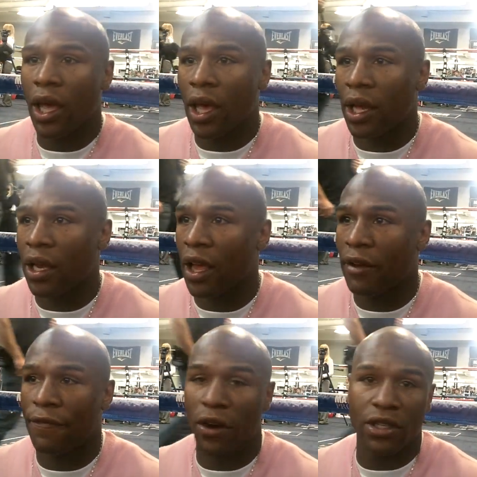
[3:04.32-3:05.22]
And
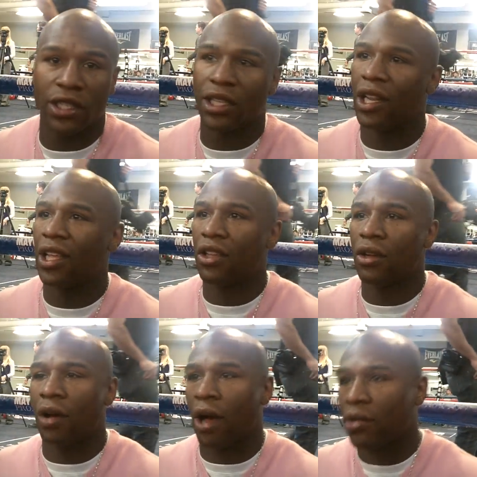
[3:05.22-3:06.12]
at first they said that, I
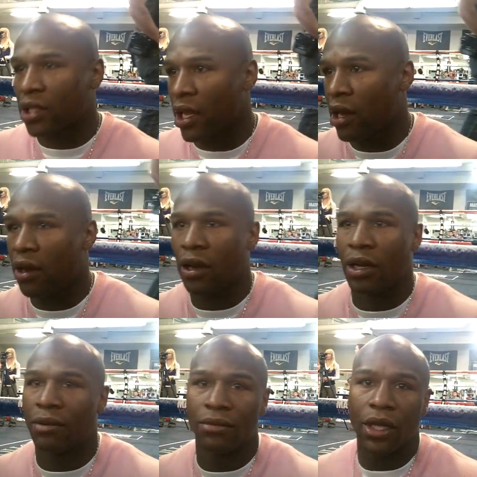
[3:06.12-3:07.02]
was scared.
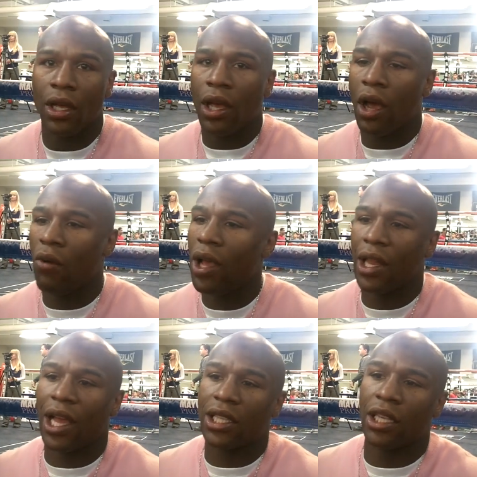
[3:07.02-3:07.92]

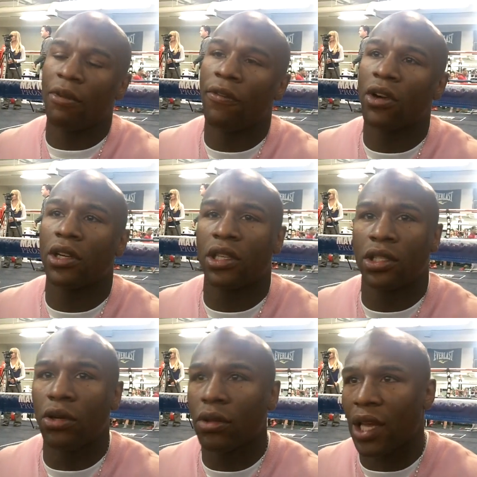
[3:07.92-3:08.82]
Like I said before,
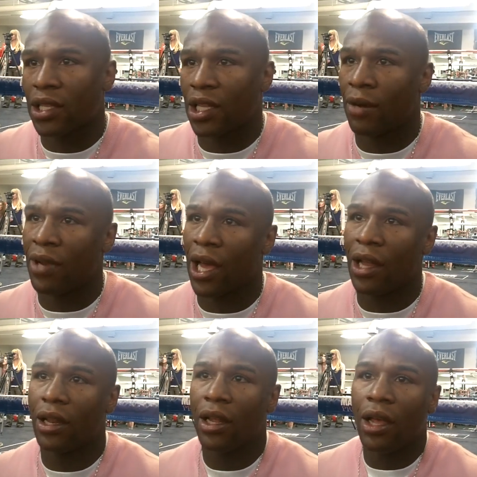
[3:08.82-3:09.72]
there's two things that I'm
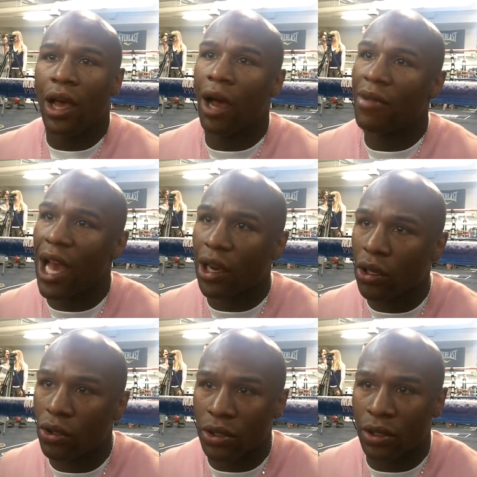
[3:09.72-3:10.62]
not. I'm not a
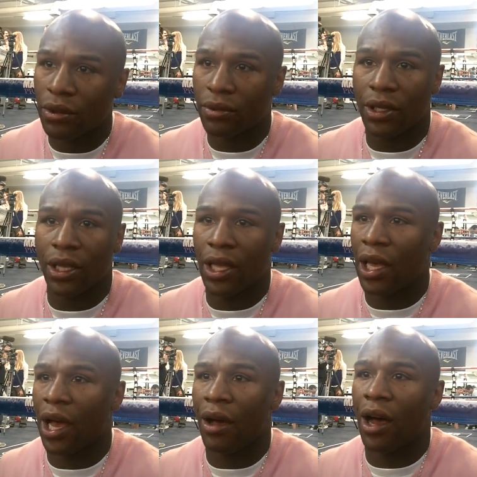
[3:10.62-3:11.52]
loser,
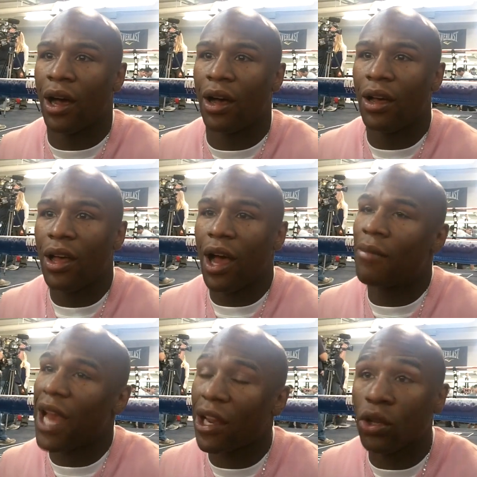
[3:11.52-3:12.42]
and
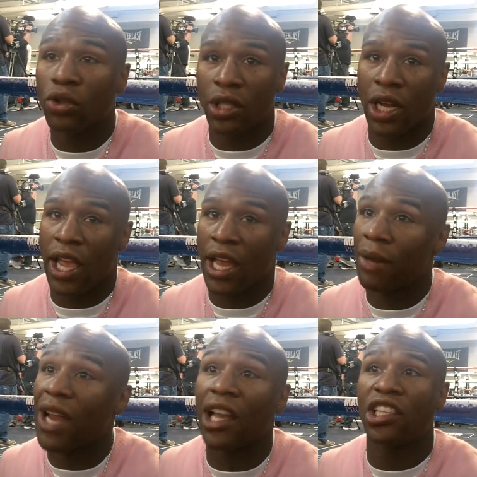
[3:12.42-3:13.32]
I'm
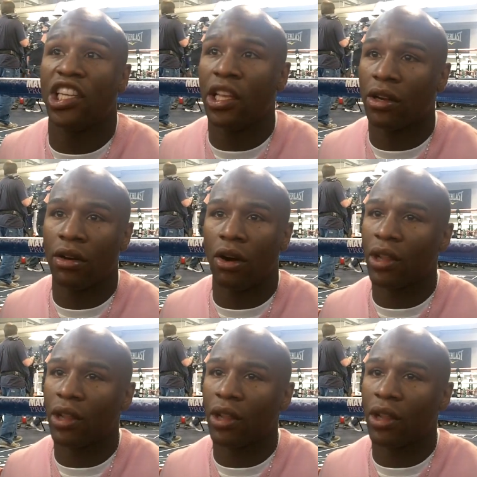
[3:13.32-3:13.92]
not a cheater.